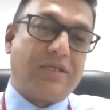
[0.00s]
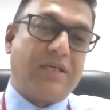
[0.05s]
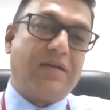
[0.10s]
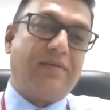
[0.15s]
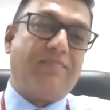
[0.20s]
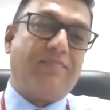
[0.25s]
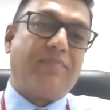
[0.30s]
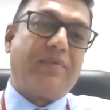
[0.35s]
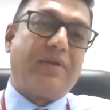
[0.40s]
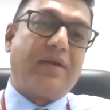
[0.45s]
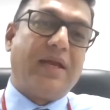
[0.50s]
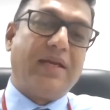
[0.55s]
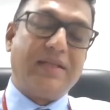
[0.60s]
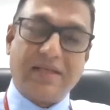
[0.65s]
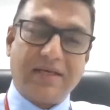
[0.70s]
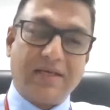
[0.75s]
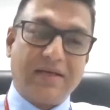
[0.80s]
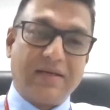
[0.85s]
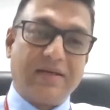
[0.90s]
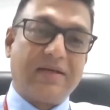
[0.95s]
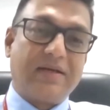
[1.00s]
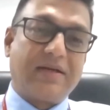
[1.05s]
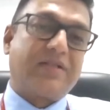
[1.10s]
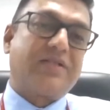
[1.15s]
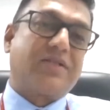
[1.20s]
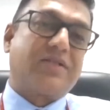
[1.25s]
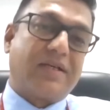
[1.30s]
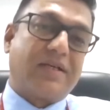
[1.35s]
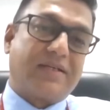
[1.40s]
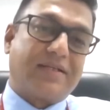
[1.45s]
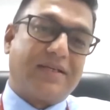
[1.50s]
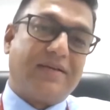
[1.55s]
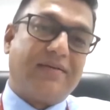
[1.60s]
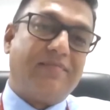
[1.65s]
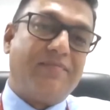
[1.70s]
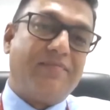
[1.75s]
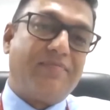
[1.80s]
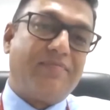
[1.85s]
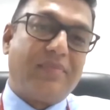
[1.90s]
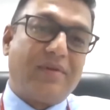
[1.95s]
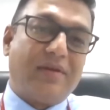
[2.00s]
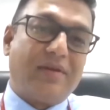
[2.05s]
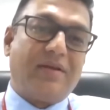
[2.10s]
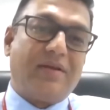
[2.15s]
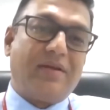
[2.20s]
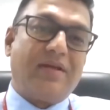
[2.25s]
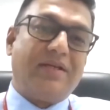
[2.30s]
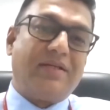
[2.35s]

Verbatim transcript: anything restricted in